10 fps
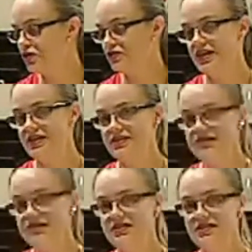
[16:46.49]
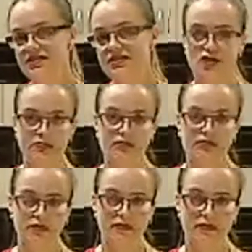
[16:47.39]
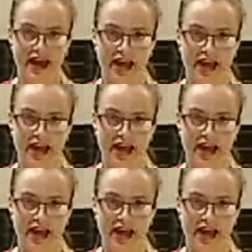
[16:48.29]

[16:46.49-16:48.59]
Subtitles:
condensation that drips from a